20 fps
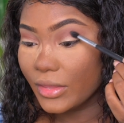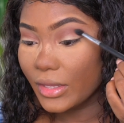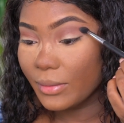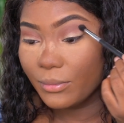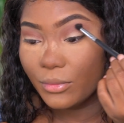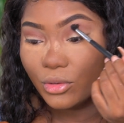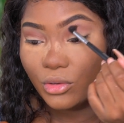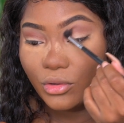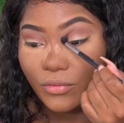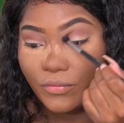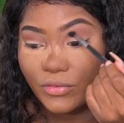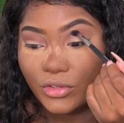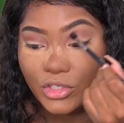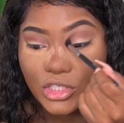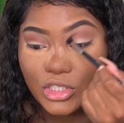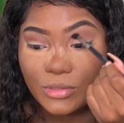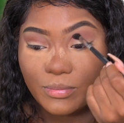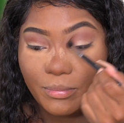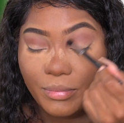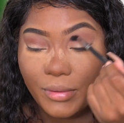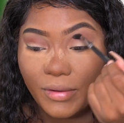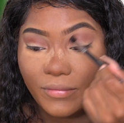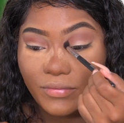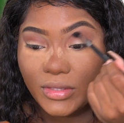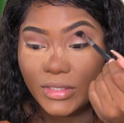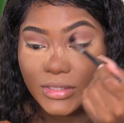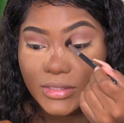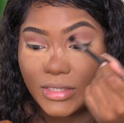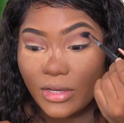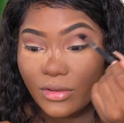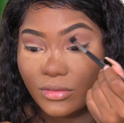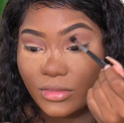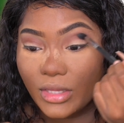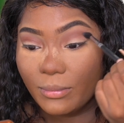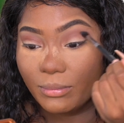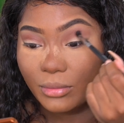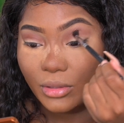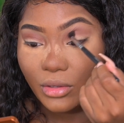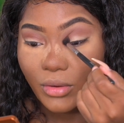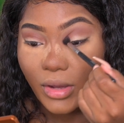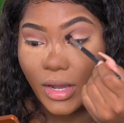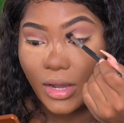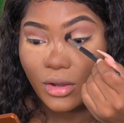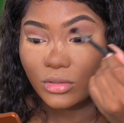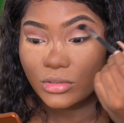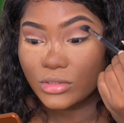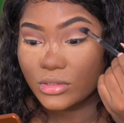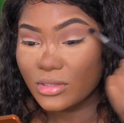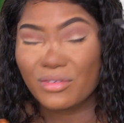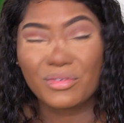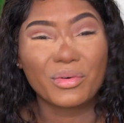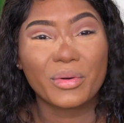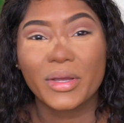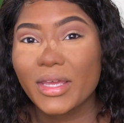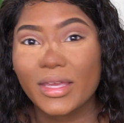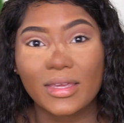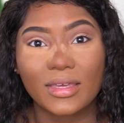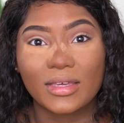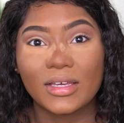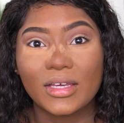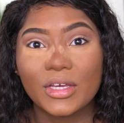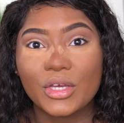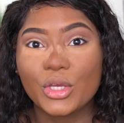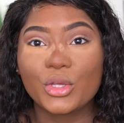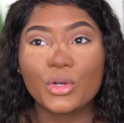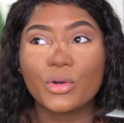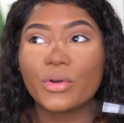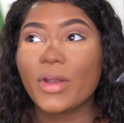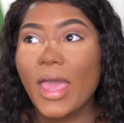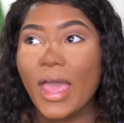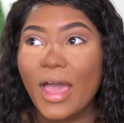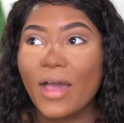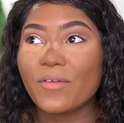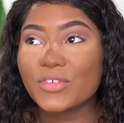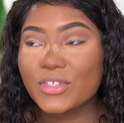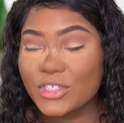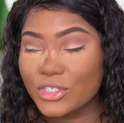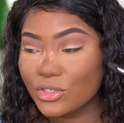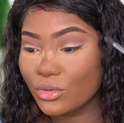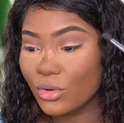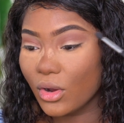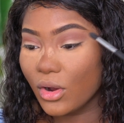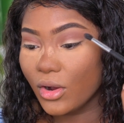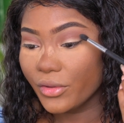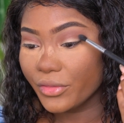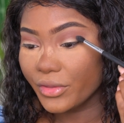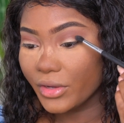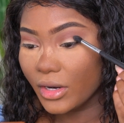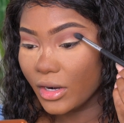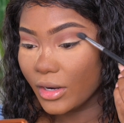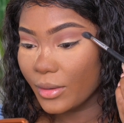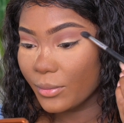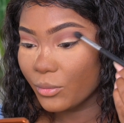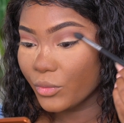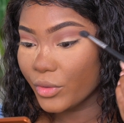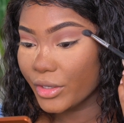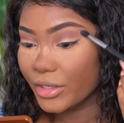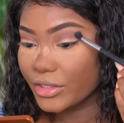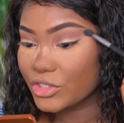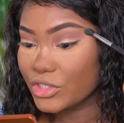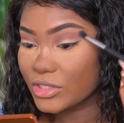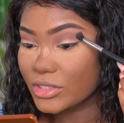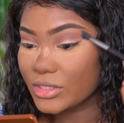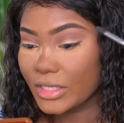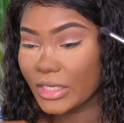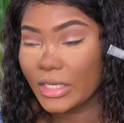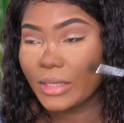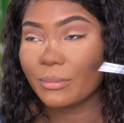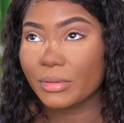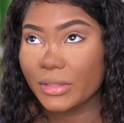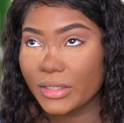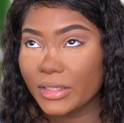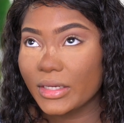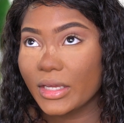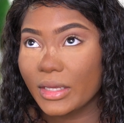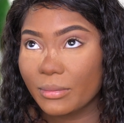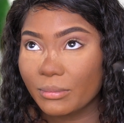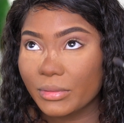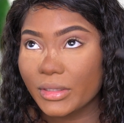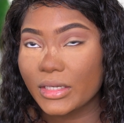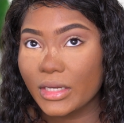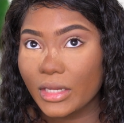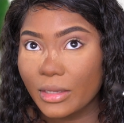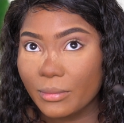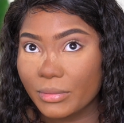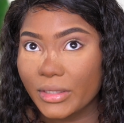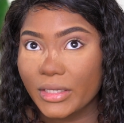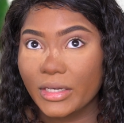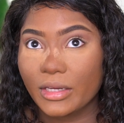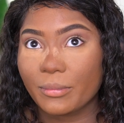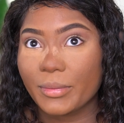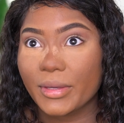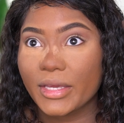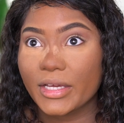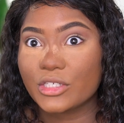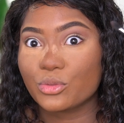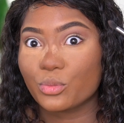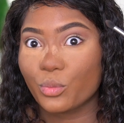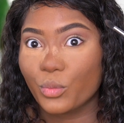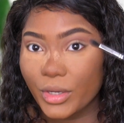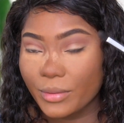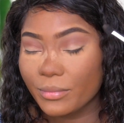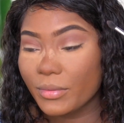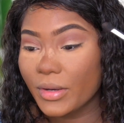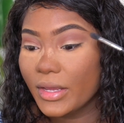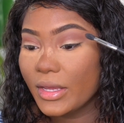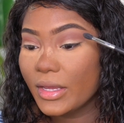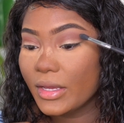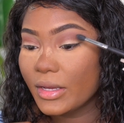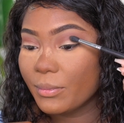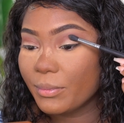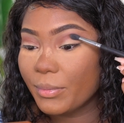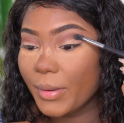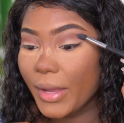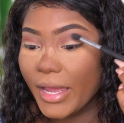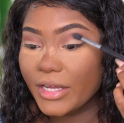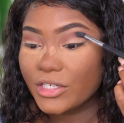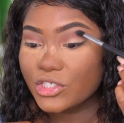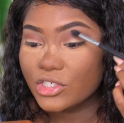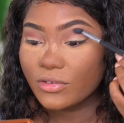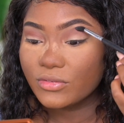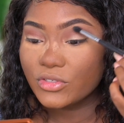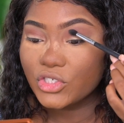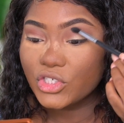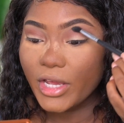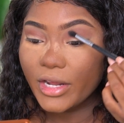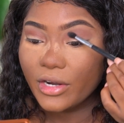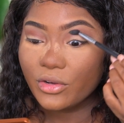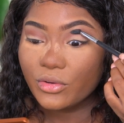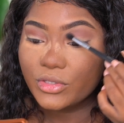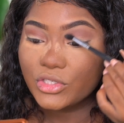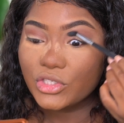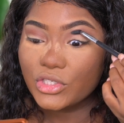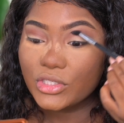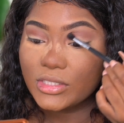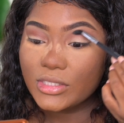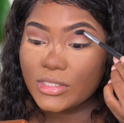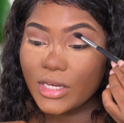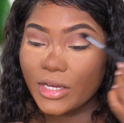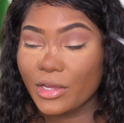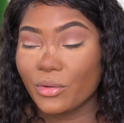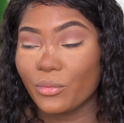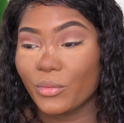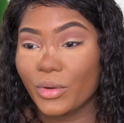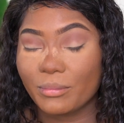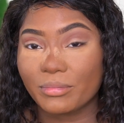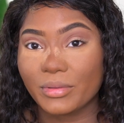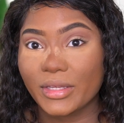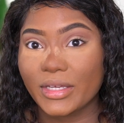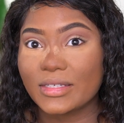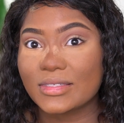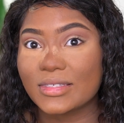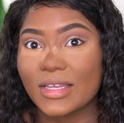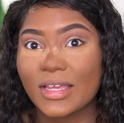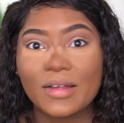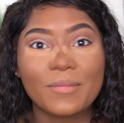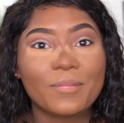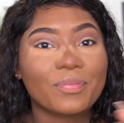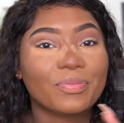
They move. You just buff these out. They blow out so quick. You don't have to do all the arm work just to keep blending and blending and blending because one patch of shadow is just stuck in one place.